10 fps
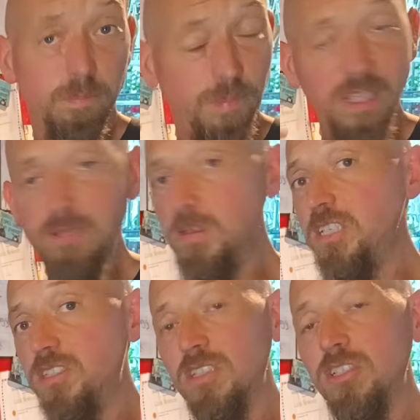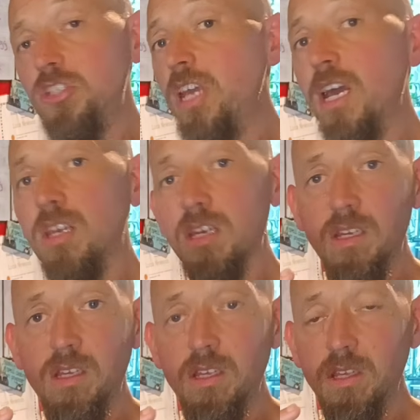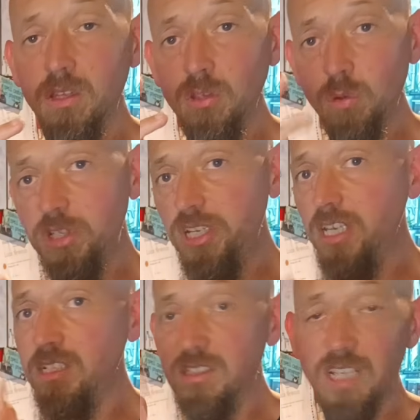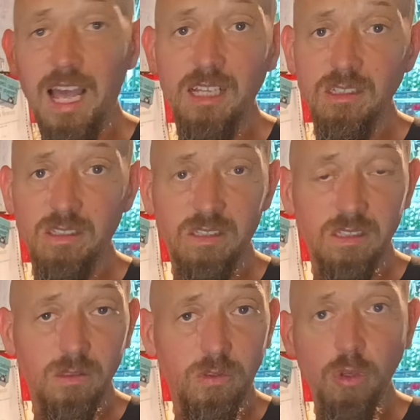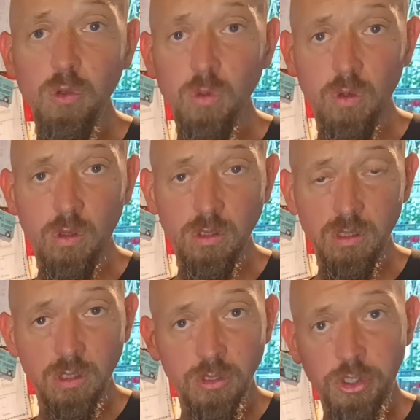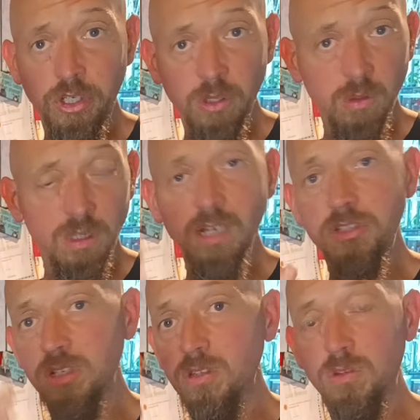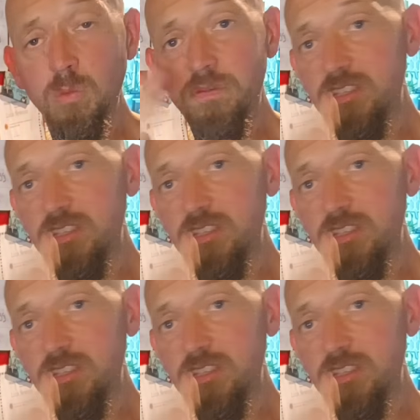Please check your machines and do your due diligence with